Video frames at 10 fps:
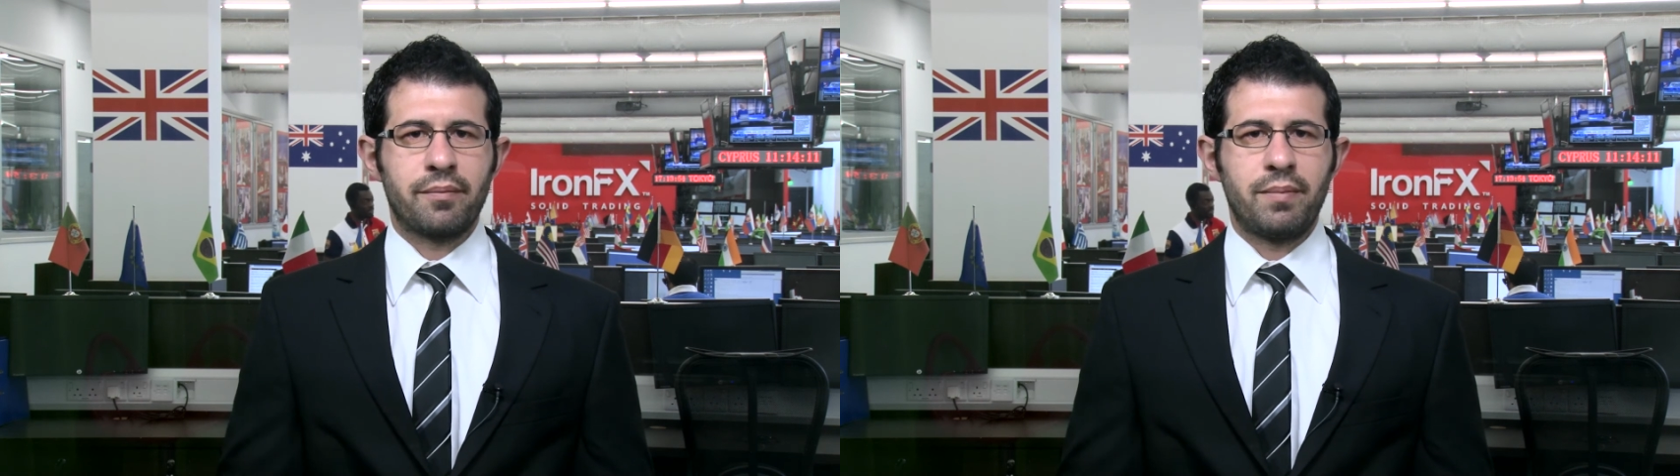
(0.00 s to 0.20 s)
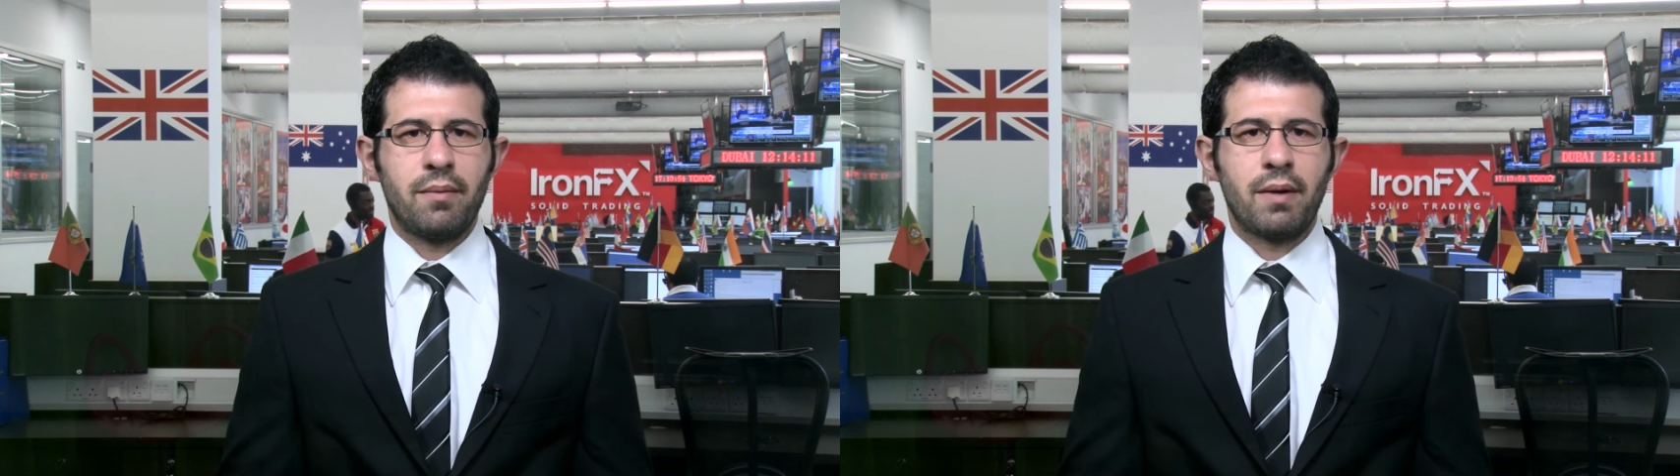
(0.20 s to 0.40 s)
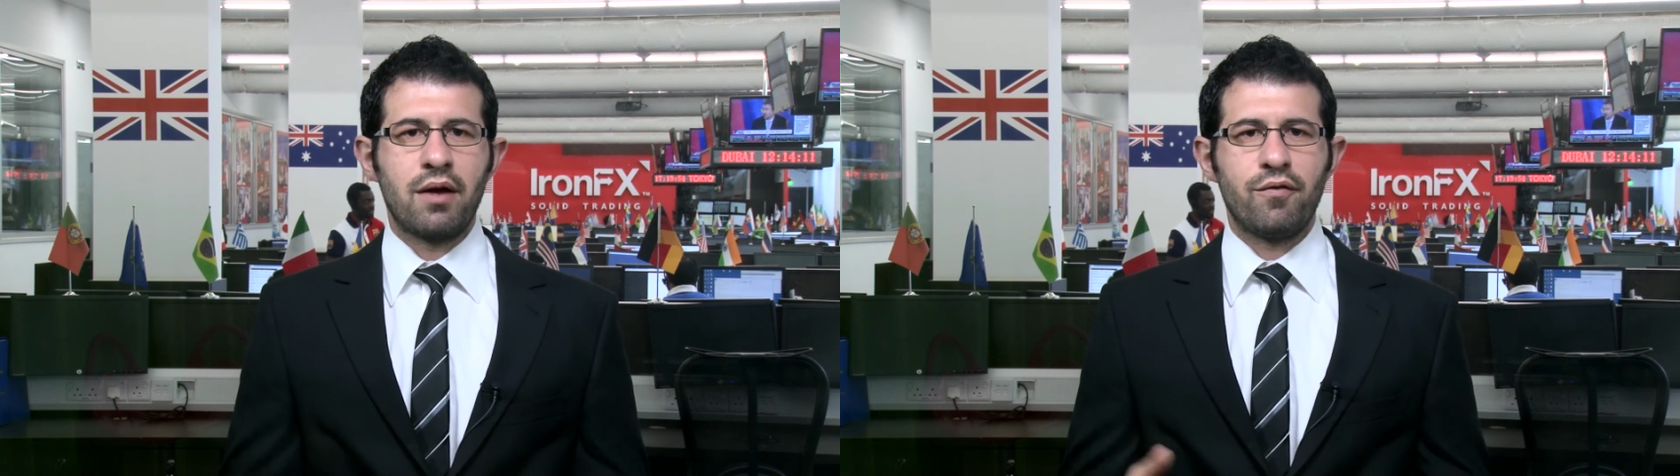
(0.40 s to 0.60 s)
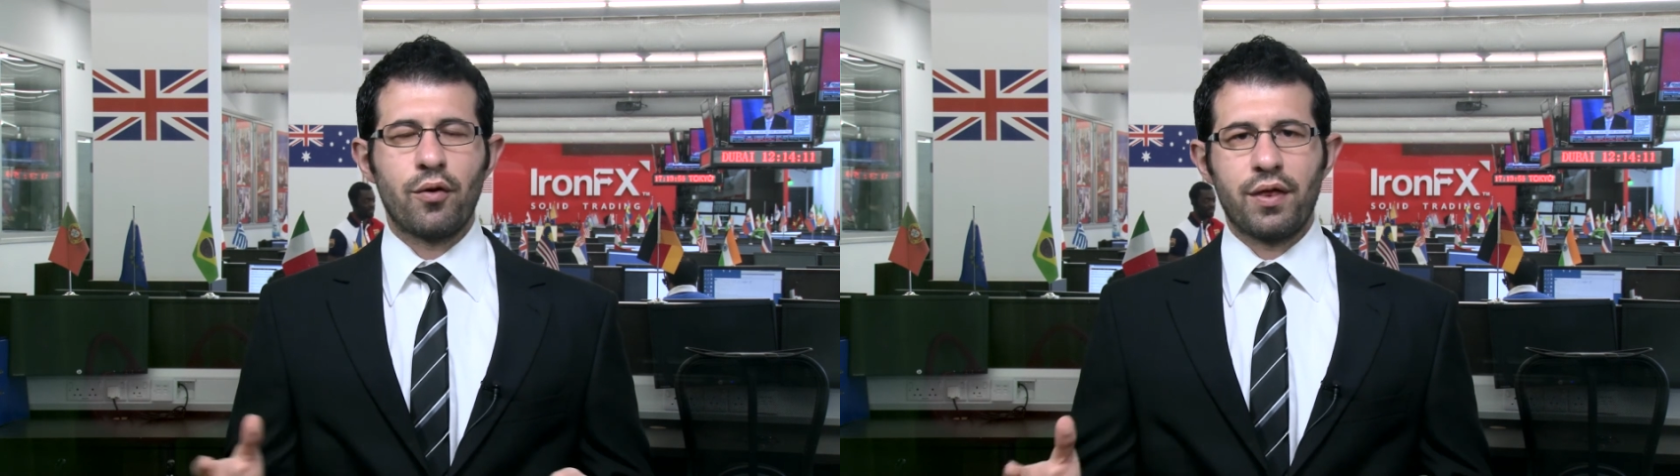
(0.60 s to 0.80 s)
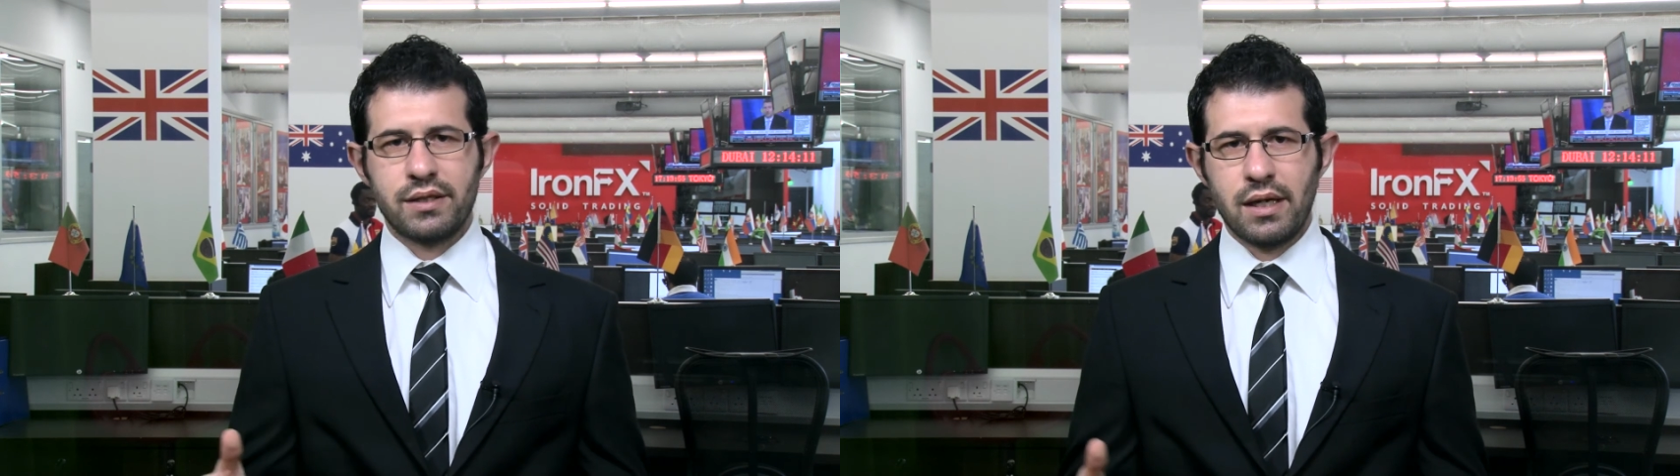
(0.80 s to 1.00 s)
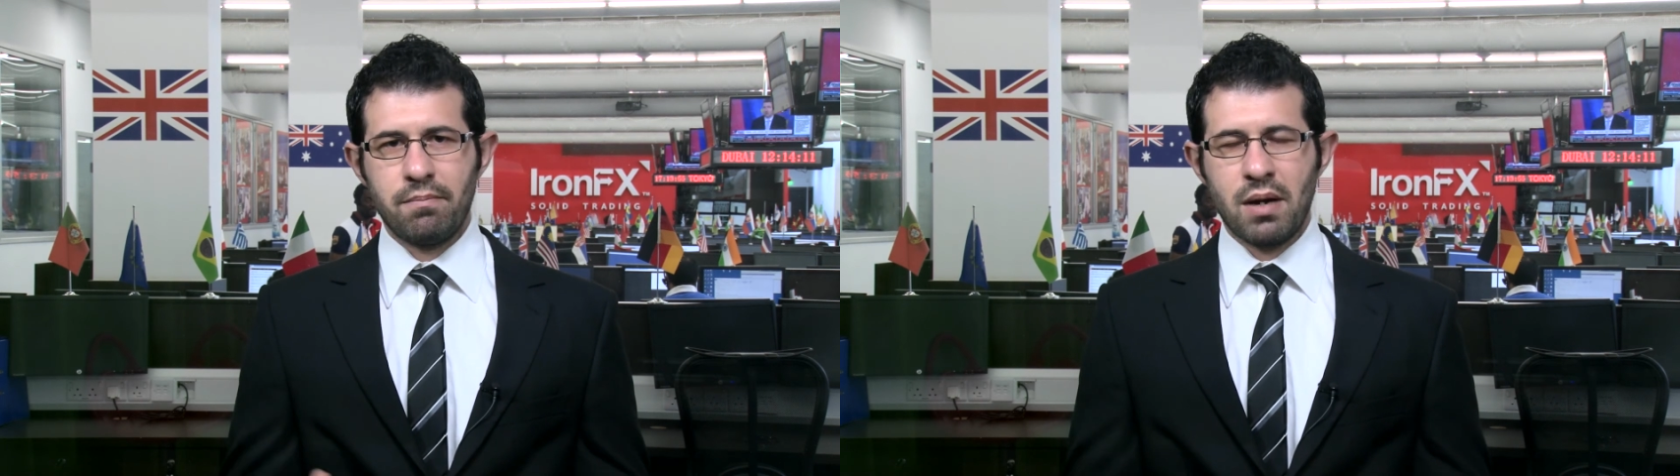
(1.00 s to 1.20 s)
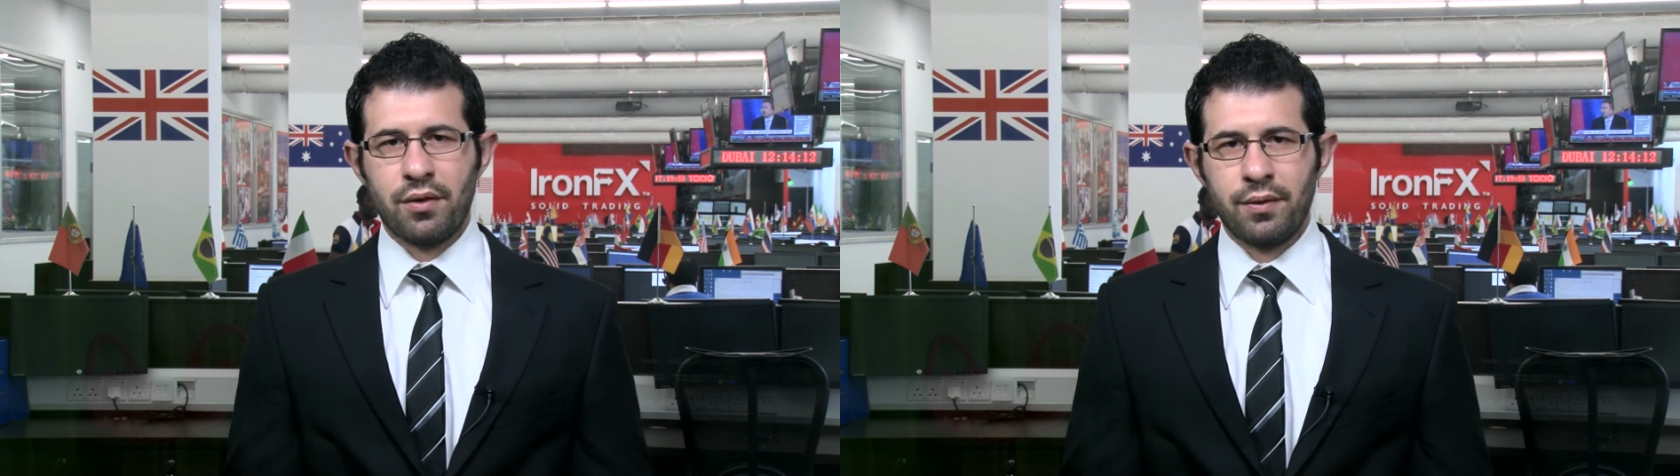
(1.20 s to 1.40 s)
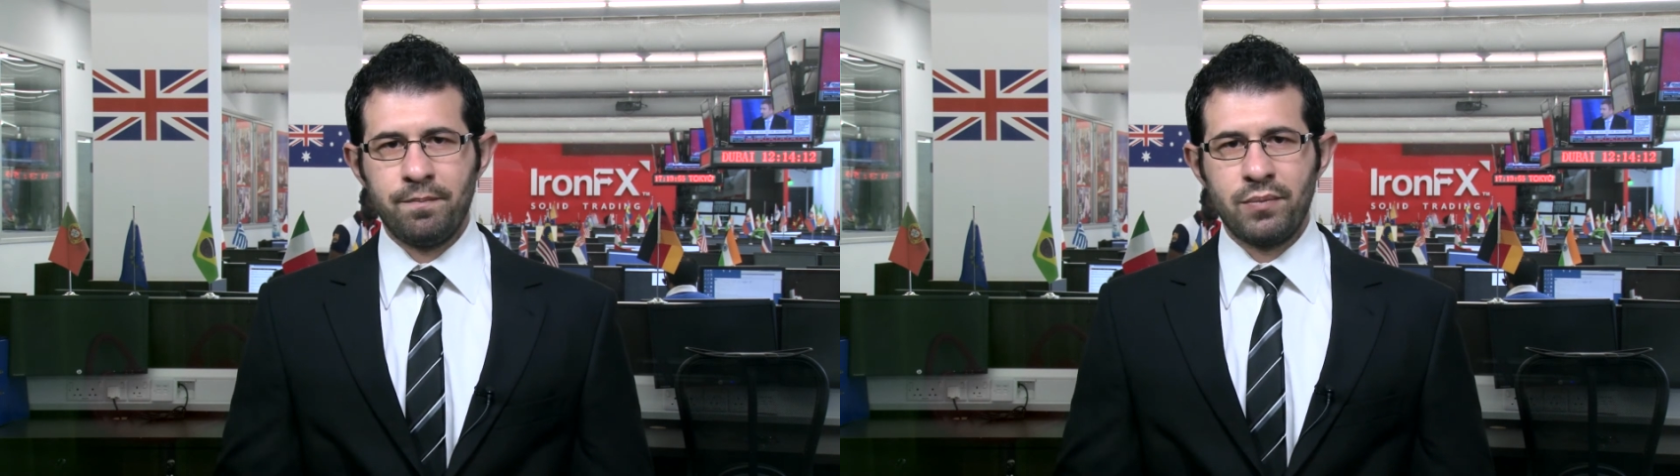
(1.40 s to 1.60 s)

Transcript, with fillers: P M I for the same month.